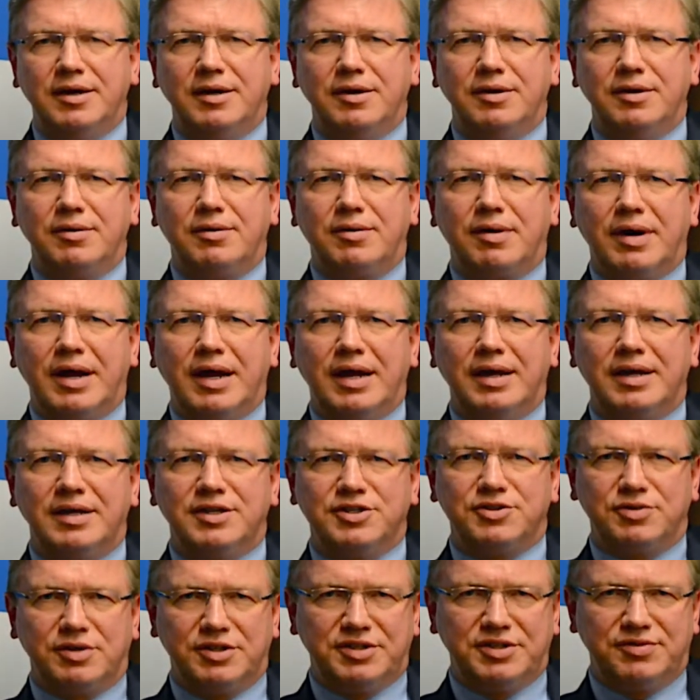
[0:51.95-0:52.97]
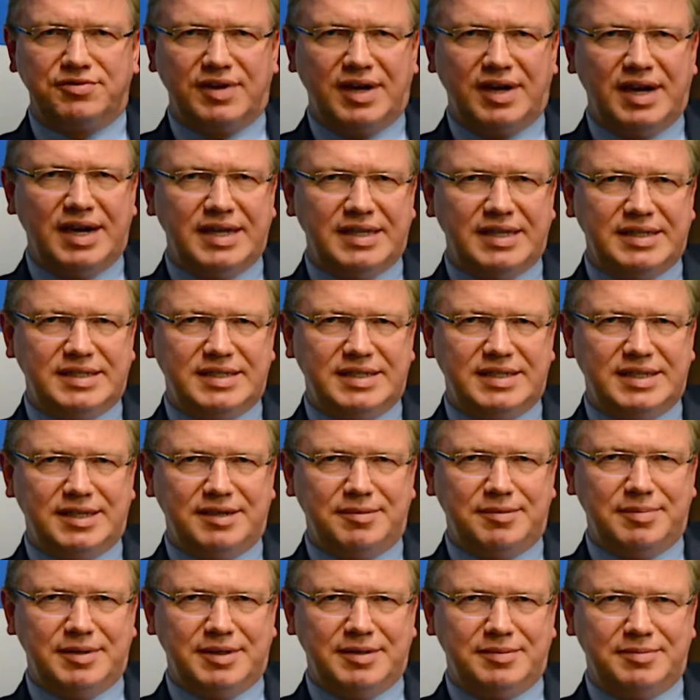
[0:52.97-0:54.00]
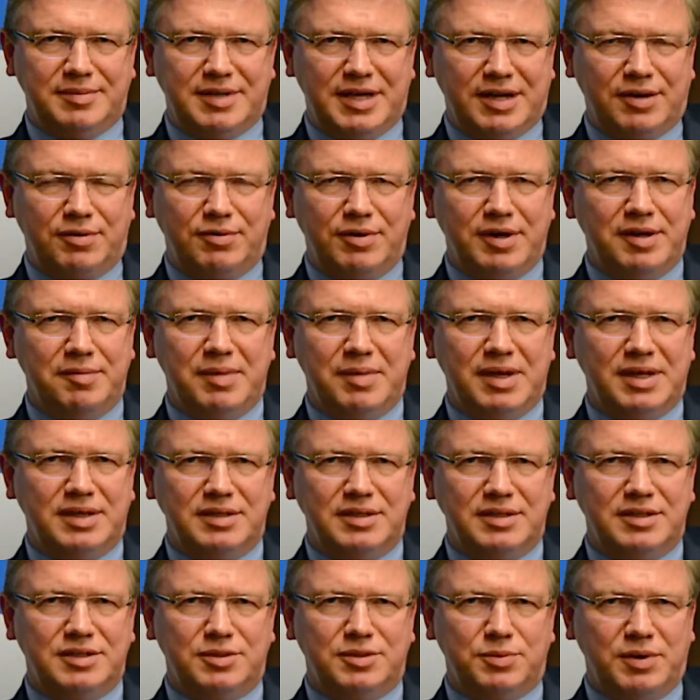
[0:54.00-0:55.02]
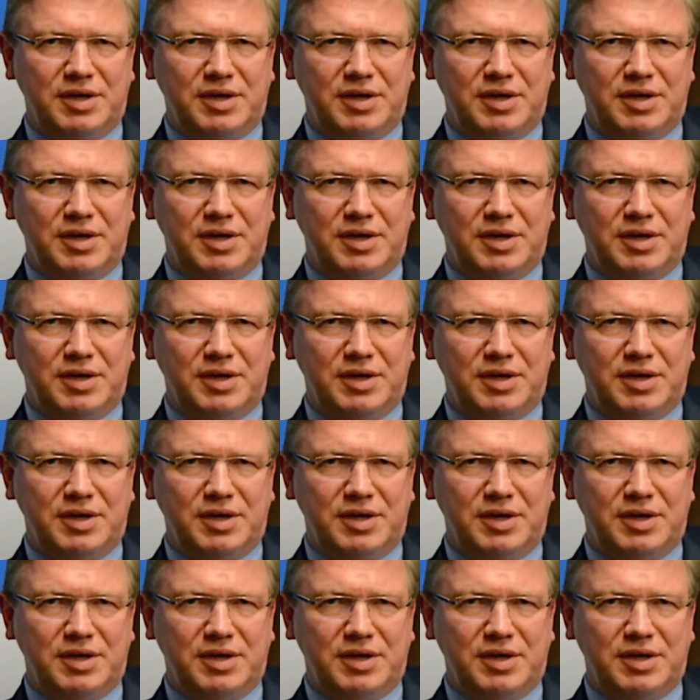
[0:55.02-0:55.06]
Ukraine has ratified the agreement.